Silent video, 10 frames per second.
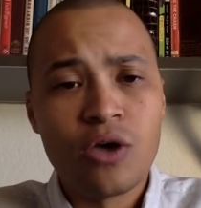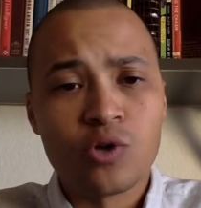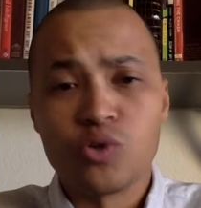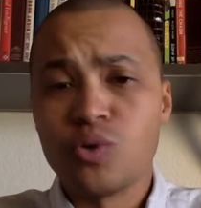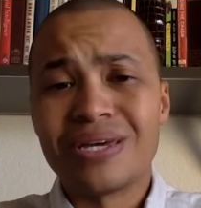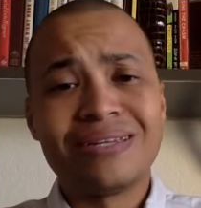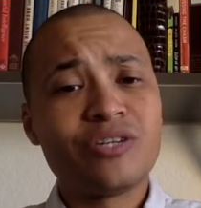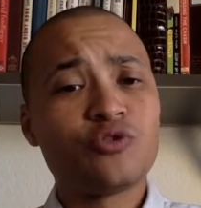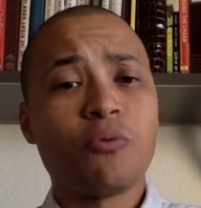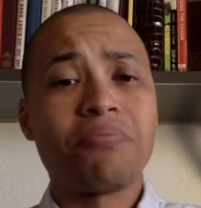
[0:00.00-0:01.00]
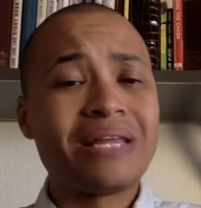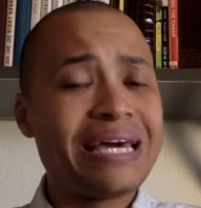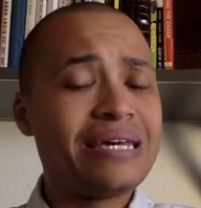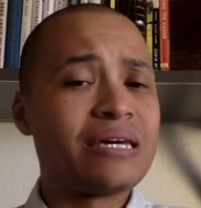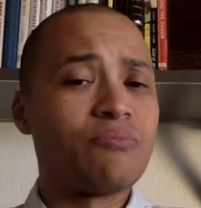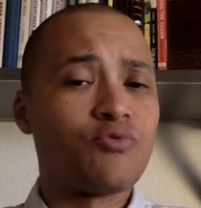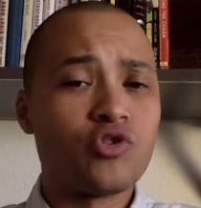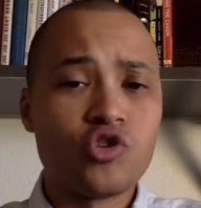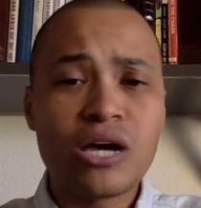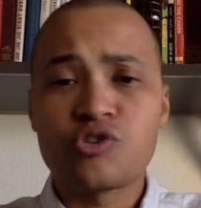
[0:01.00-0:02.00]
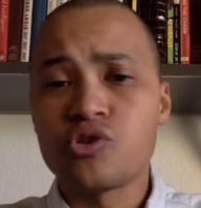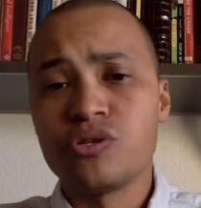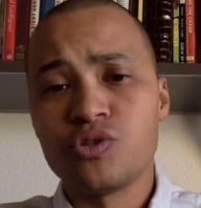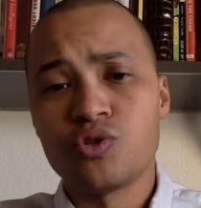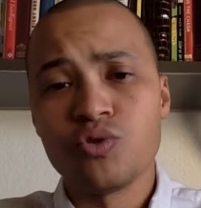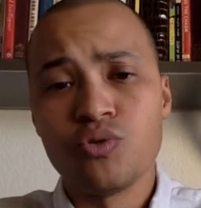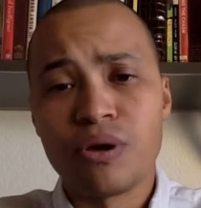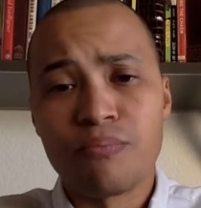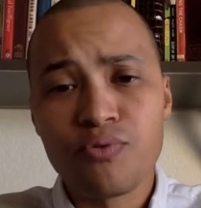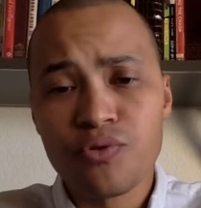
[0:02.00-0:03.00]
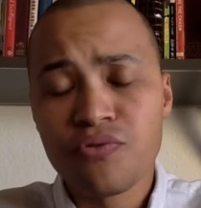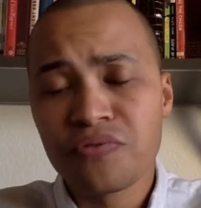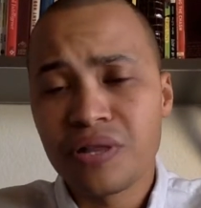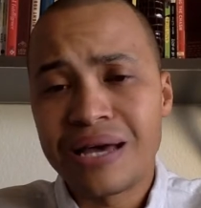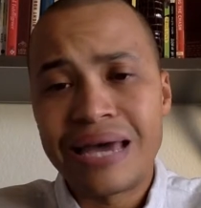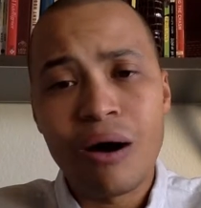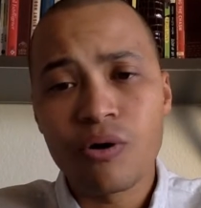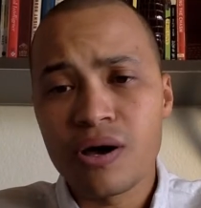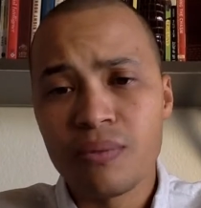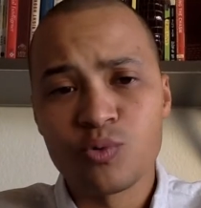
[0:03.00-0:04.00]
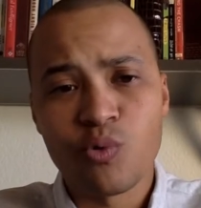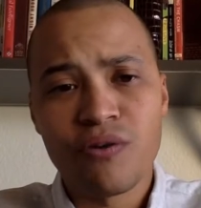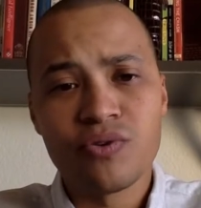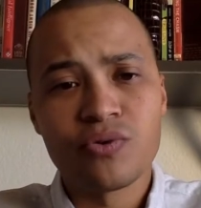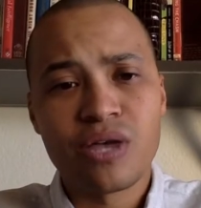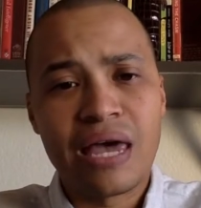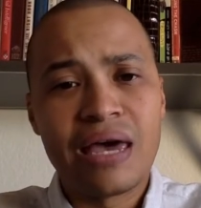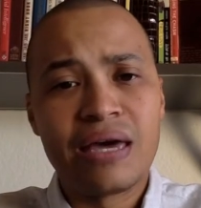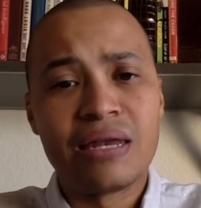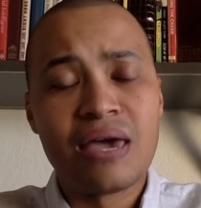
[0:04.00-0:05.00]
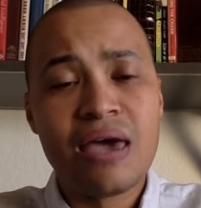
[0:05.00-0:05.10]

You're doing additional planning and projections to improve client outcomes wherever you can.